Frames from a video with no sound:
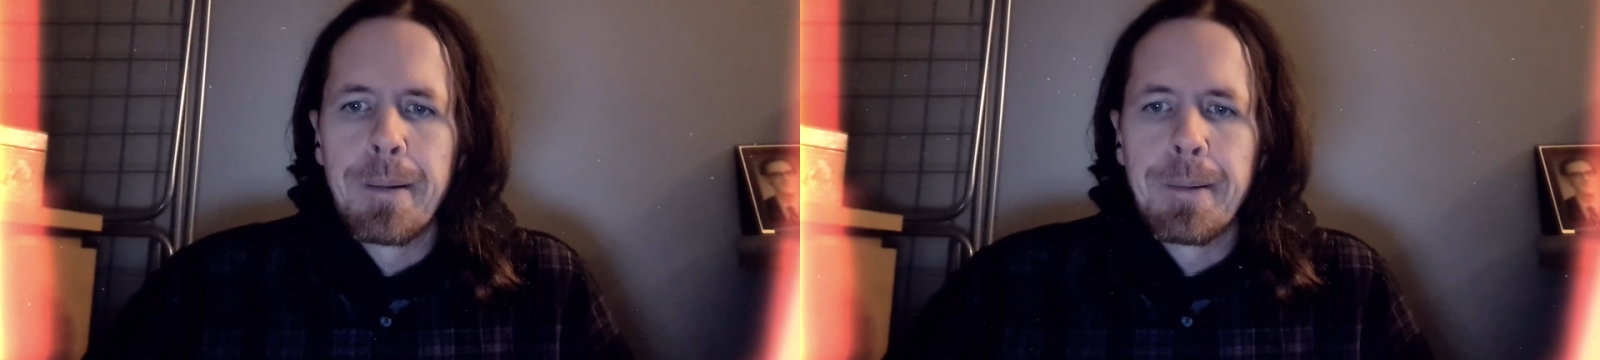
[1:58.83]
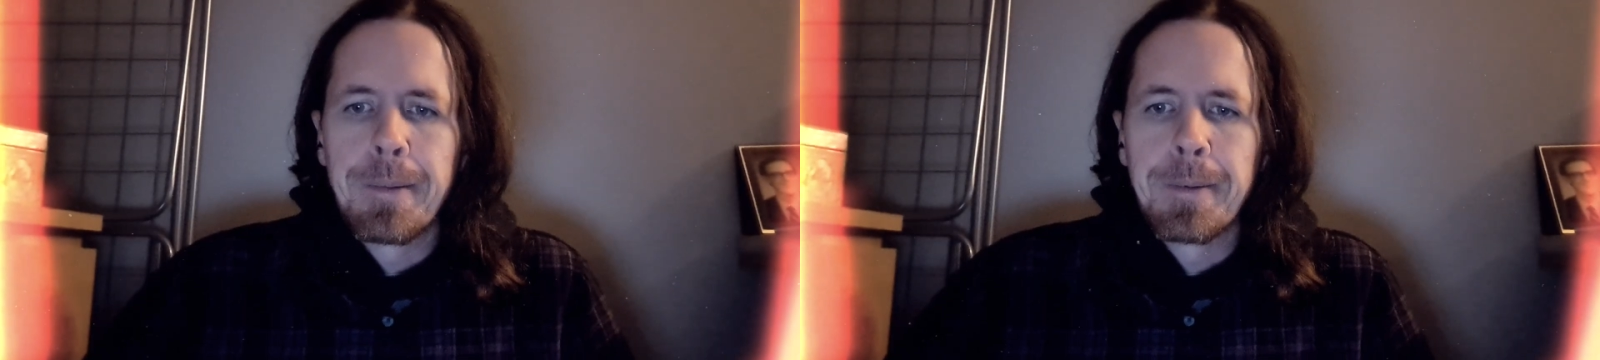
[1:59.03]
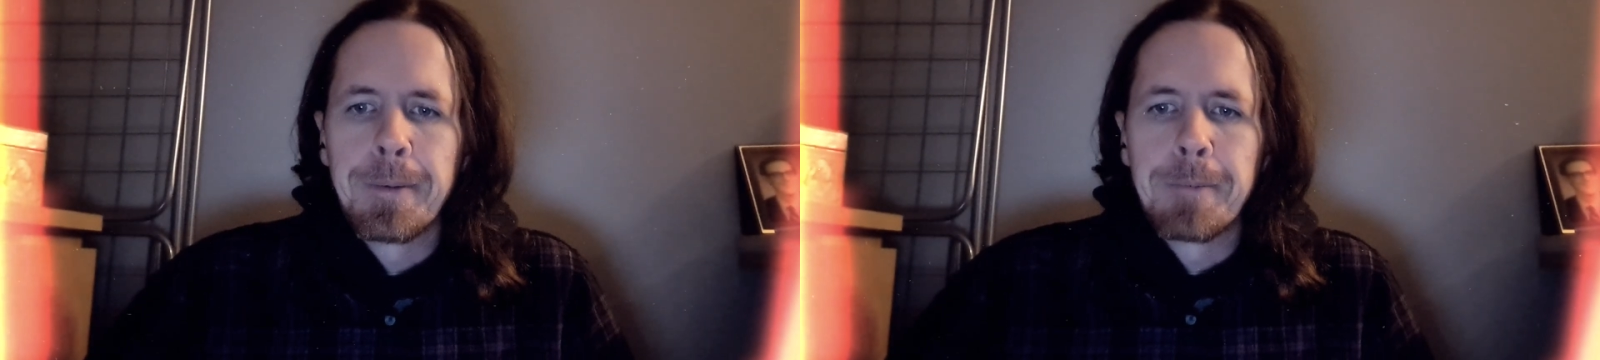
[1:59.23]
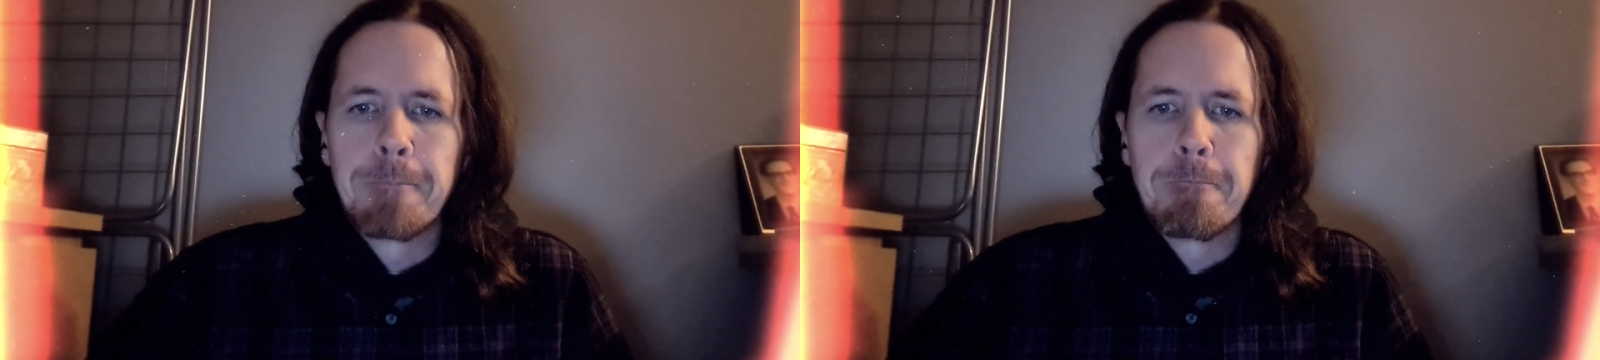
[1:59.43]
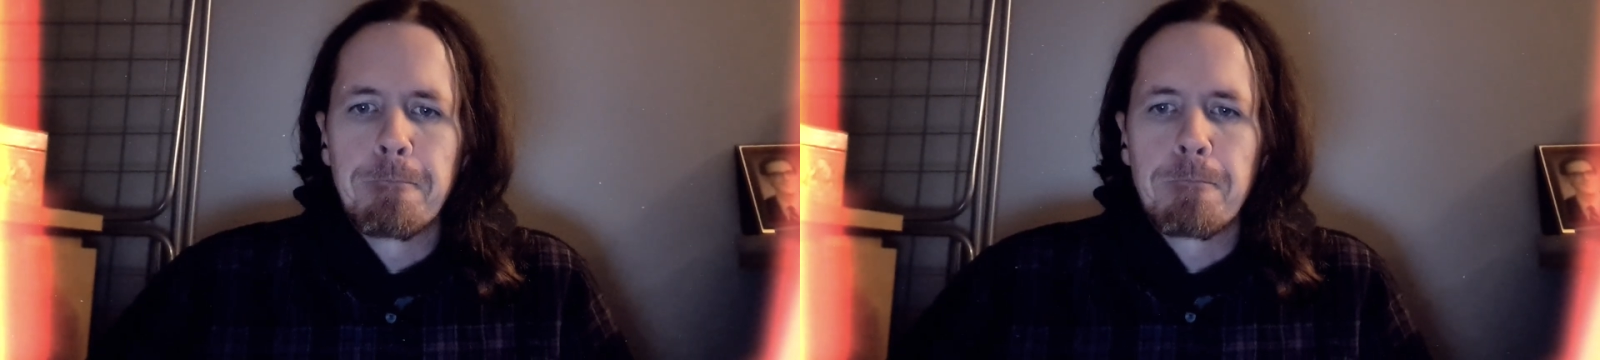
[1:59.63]

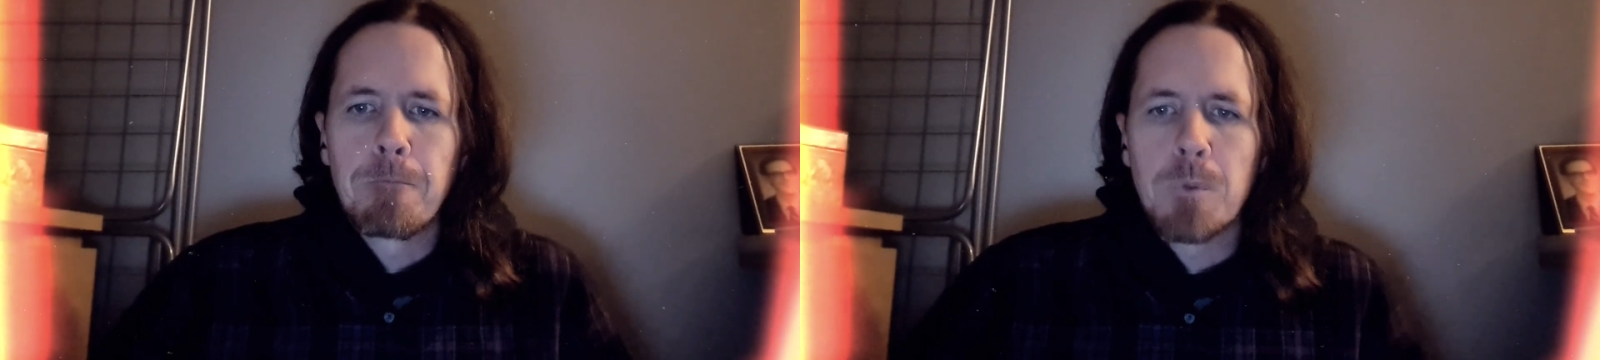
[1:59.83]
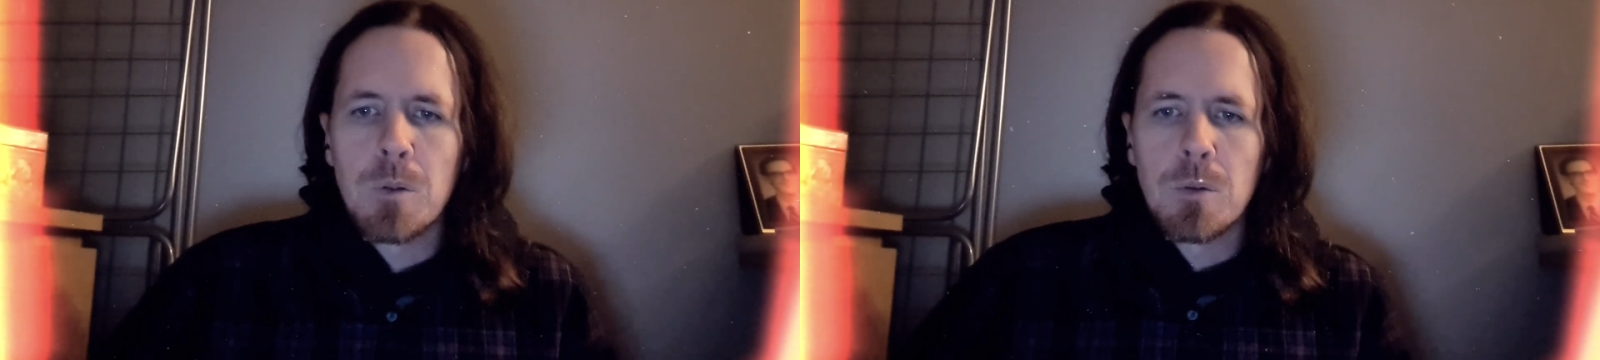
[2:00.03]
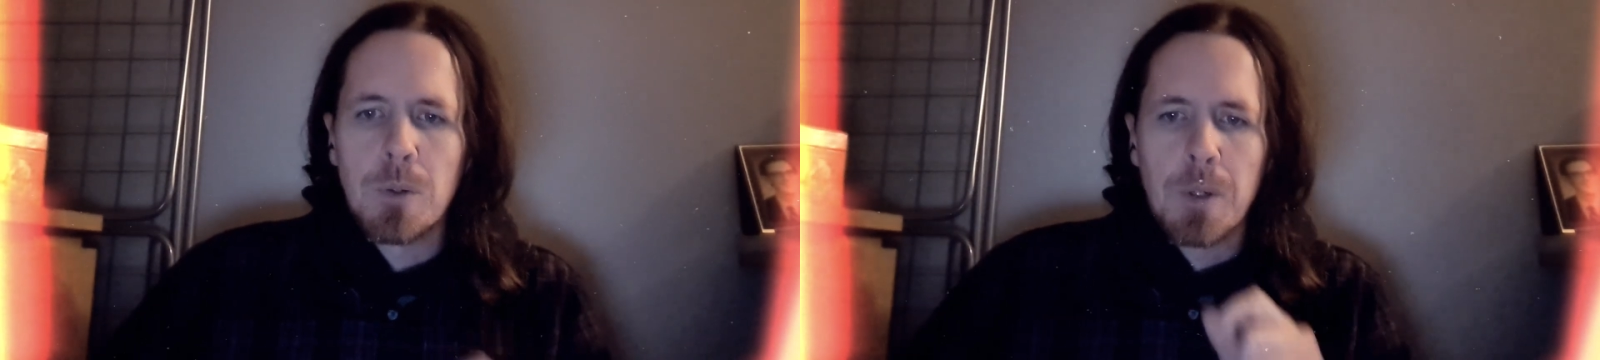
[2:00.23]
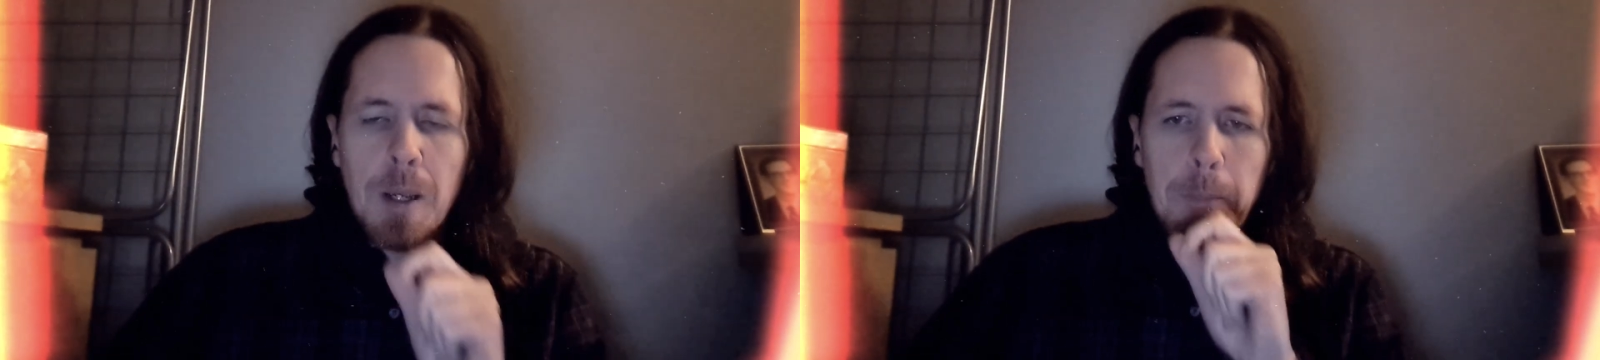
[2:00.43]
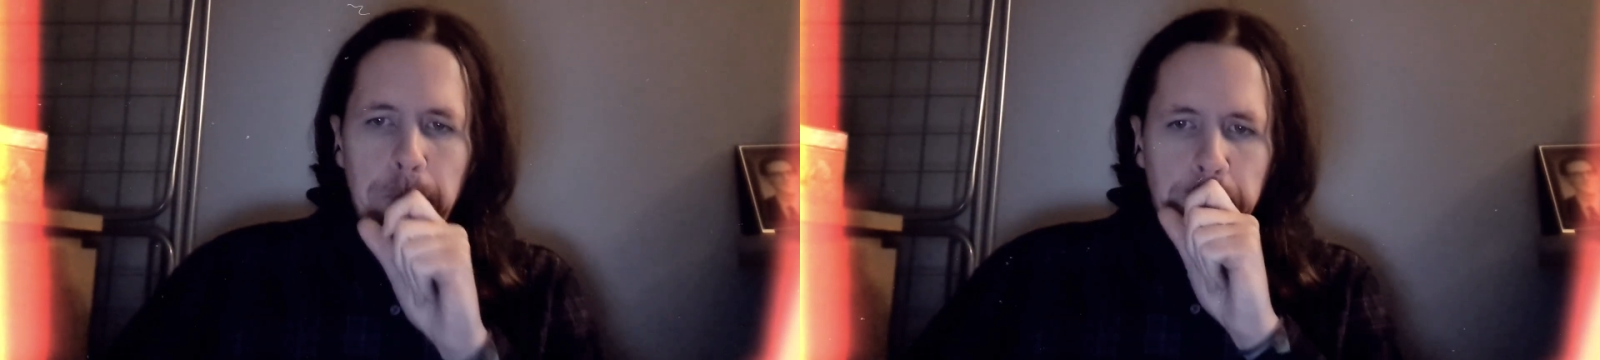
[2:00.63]
Um, so, yeah,